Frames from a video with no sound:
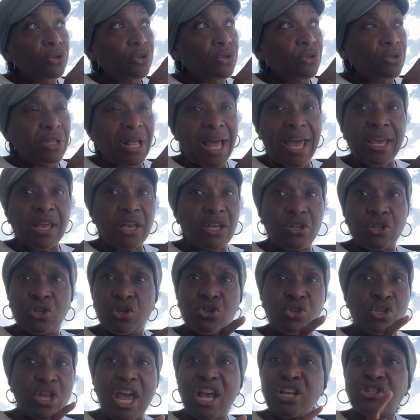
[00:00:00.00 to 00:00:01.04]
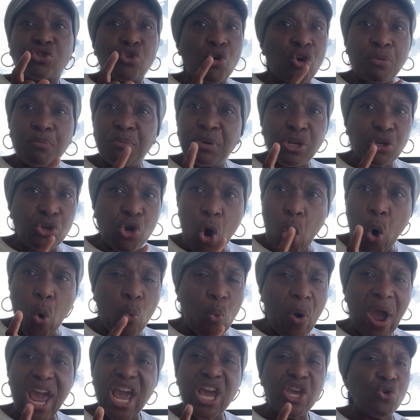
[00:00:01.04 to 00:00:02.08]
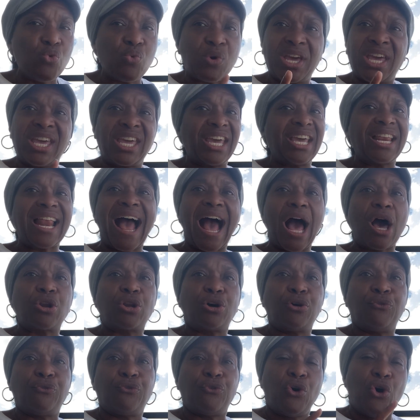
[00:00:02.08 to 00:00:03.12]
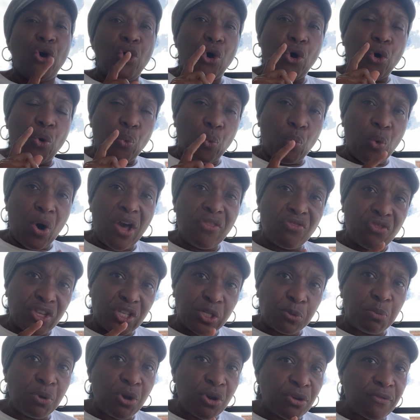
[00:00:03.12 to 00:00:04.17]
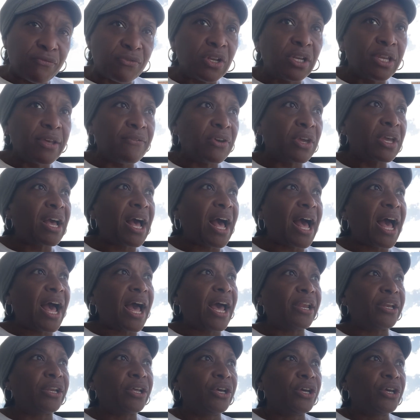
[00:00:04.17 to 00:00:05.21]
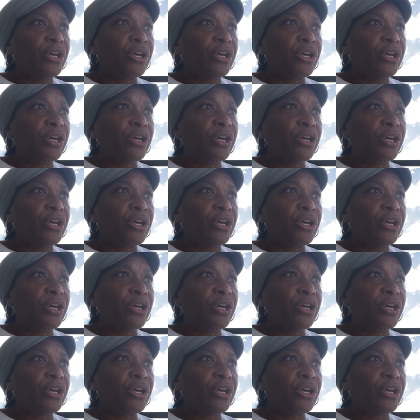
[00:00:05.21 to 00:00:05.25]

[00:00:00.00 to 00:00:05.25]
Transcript: like there's going to be no way you can get out of what the Spirit of the living God